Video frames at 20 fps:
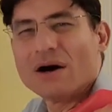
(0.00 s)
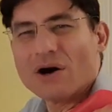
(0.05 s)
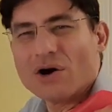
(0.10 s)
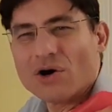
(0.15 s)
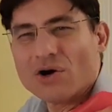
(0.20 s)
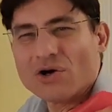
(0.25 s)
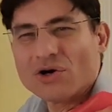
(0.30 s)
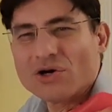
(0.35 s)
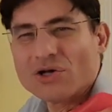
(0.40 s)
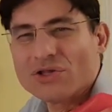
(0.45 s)

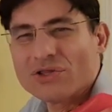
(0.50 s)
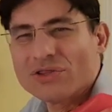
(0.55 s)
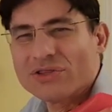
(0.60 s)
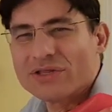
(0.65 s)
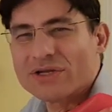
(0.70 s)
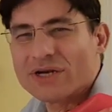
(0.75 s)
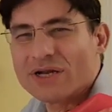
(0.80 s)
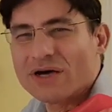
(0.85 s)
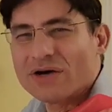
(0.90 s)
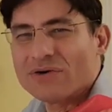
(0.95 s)
on
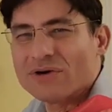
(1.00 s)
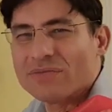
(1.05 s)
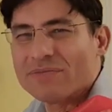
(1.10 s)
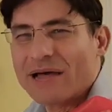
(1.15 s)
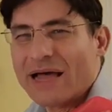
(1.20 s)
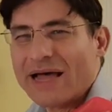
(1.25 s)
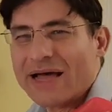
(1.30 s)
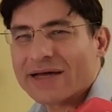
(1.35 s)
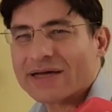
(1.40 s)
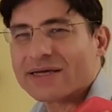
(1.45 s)
the lower
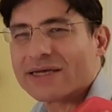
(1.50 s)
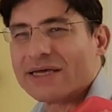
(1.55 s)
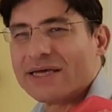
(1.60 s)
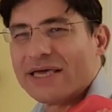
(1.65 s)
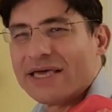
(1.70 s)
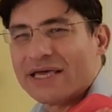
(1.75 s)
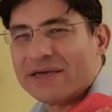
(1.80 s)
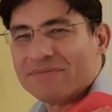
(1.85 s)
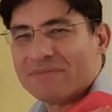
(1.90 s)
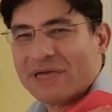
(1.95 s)
back.
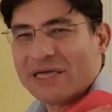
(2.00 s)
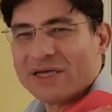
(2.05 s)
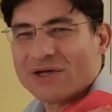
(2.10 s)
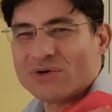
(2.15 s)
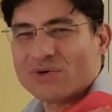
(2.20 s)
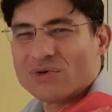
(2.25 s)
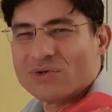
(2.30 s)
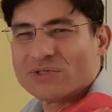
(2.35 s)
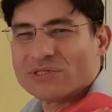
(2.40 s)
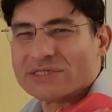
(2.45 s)
It may
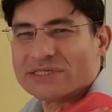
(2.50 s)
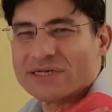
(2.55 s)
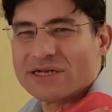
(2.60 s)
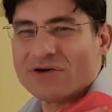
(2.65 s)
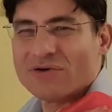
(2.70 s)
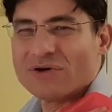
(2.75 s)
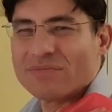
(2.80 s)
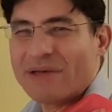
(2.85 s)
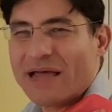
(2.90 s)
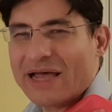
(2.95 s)
cause the
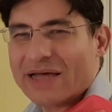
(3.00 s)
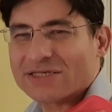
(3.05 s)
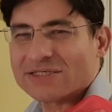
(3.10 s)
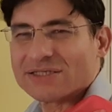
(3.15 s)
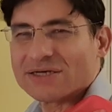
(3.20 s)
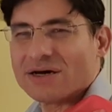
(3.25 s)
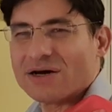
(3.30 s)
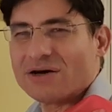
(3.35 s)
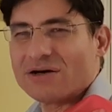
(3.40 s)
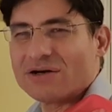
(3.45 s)
lower back
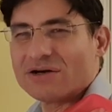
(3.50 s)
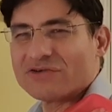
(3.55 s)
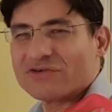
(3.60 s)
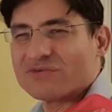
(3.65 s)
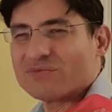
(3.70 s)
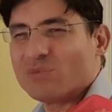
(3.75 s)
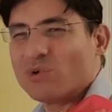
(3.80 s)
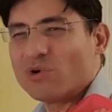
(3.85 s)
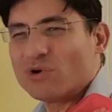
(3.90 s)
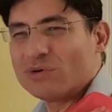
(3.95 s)
to arch
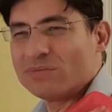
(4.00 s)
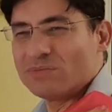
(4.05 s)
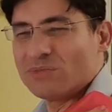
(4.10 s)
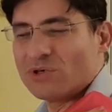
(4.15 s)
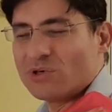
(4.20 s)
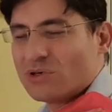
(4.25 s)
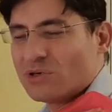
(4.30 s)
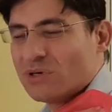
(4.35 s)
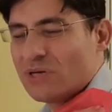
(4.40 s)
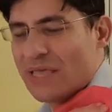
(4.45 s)
more and
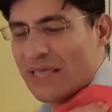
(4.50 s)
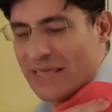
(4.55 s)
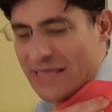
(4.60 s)
more,